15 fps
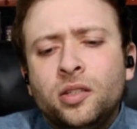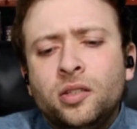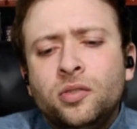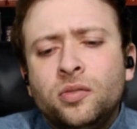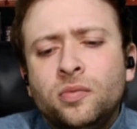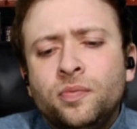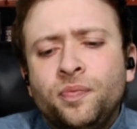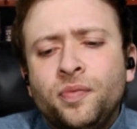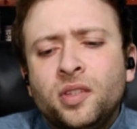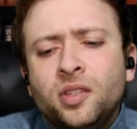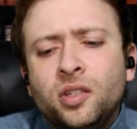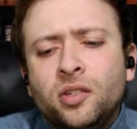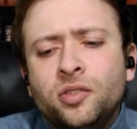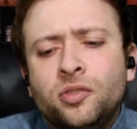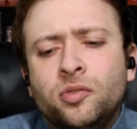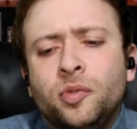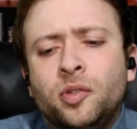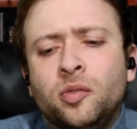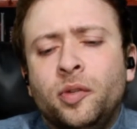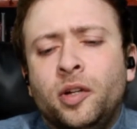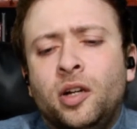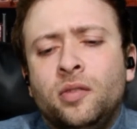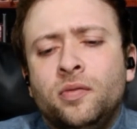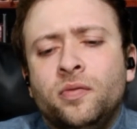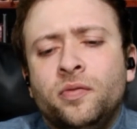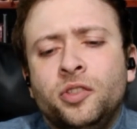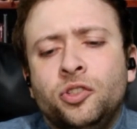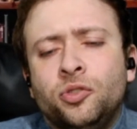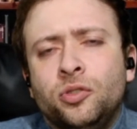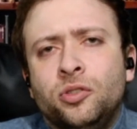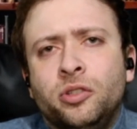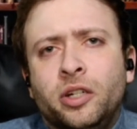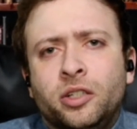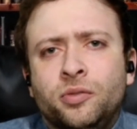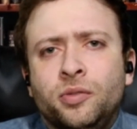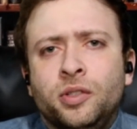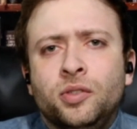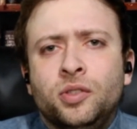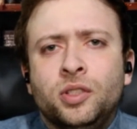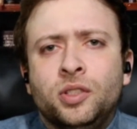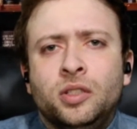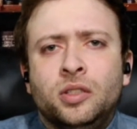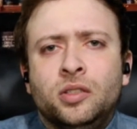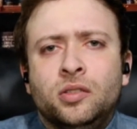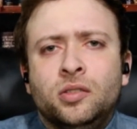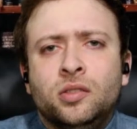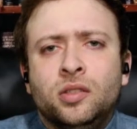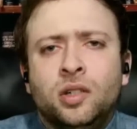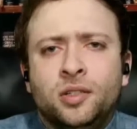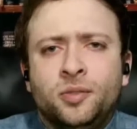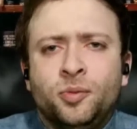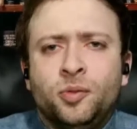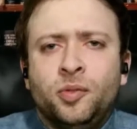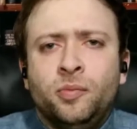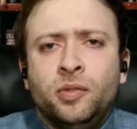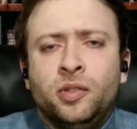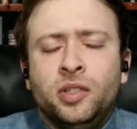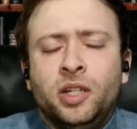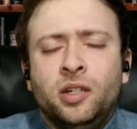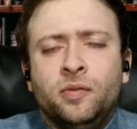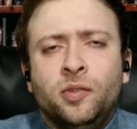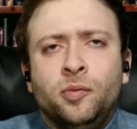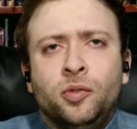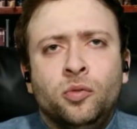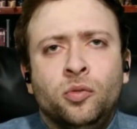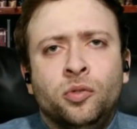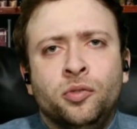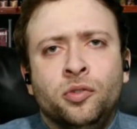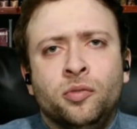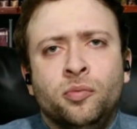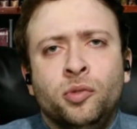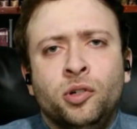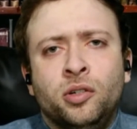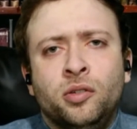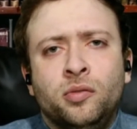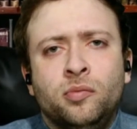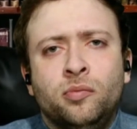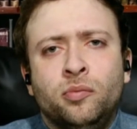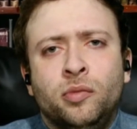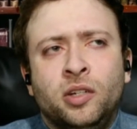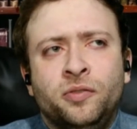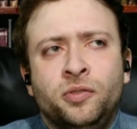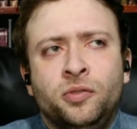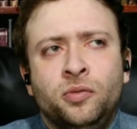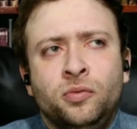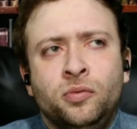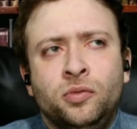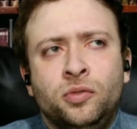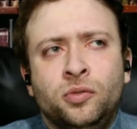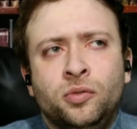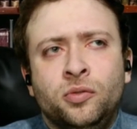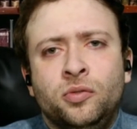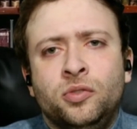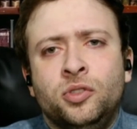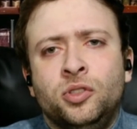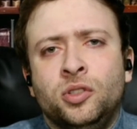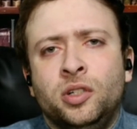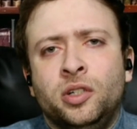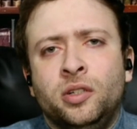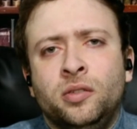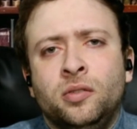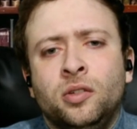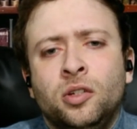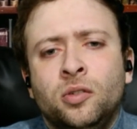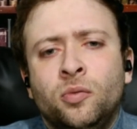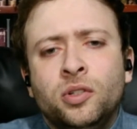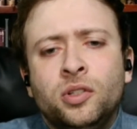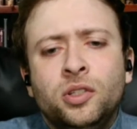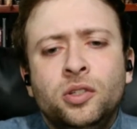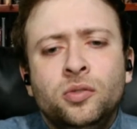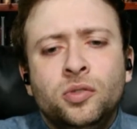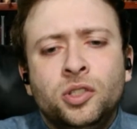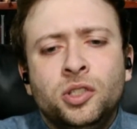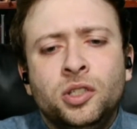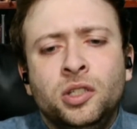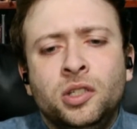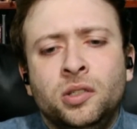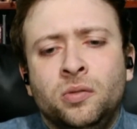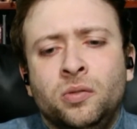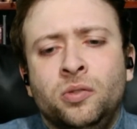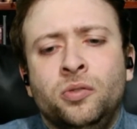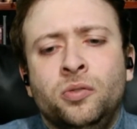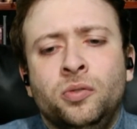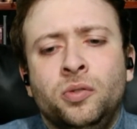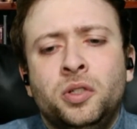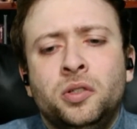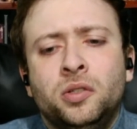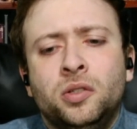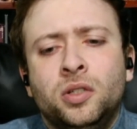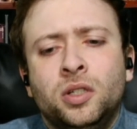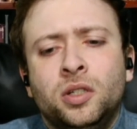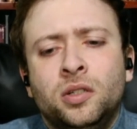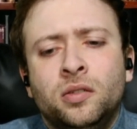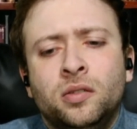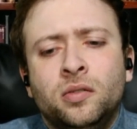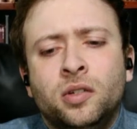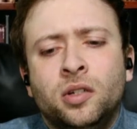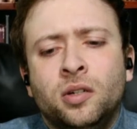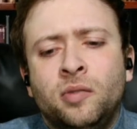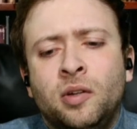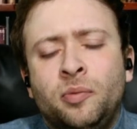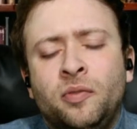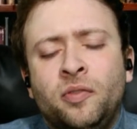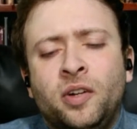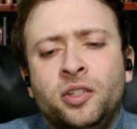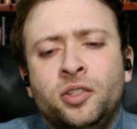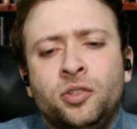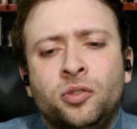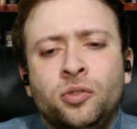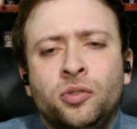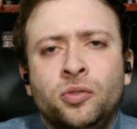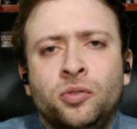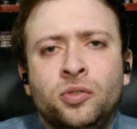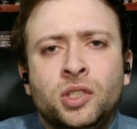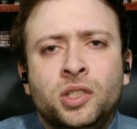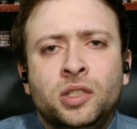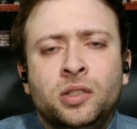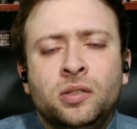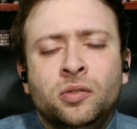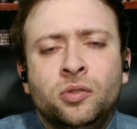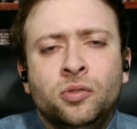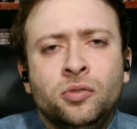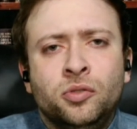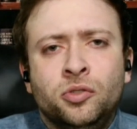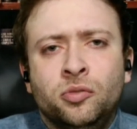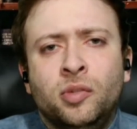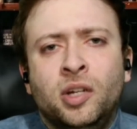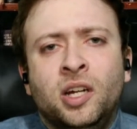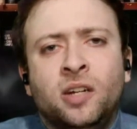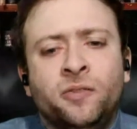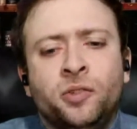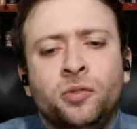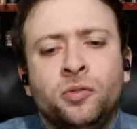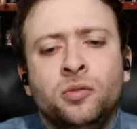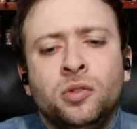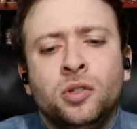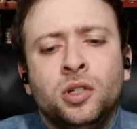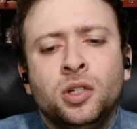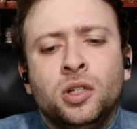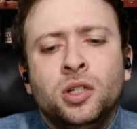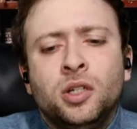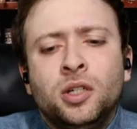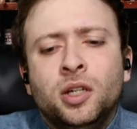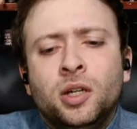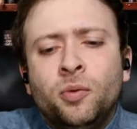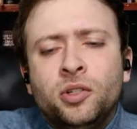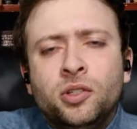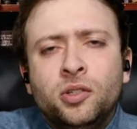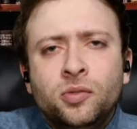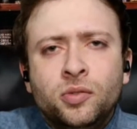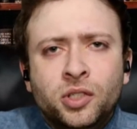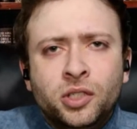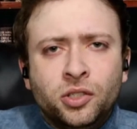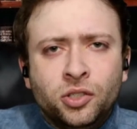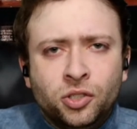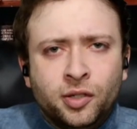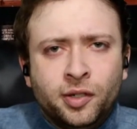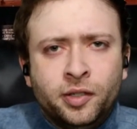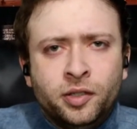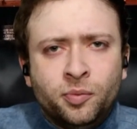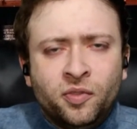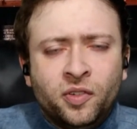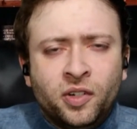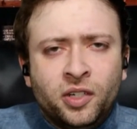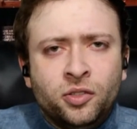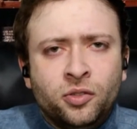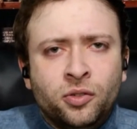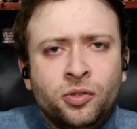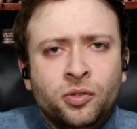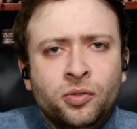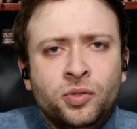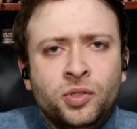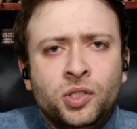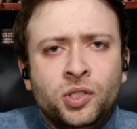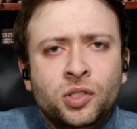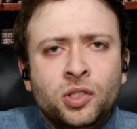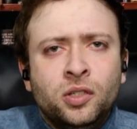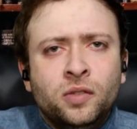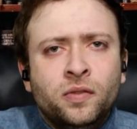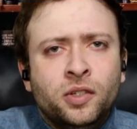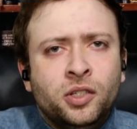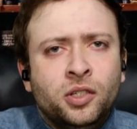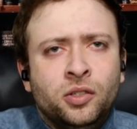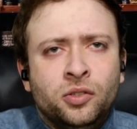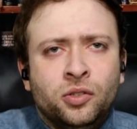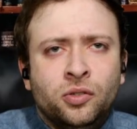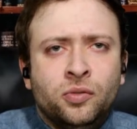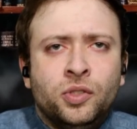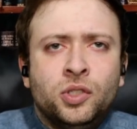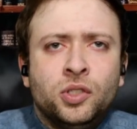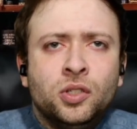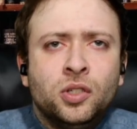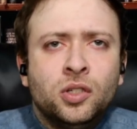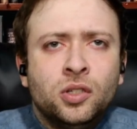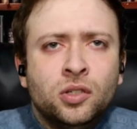you tell us a little bit about the trajectory you see the Gospels being written down from the order of Mark, Matthew to Luke to John? What do you see in Luke that provides clues that Luke knew Matthew? And what do you see in John that provides clues that he knows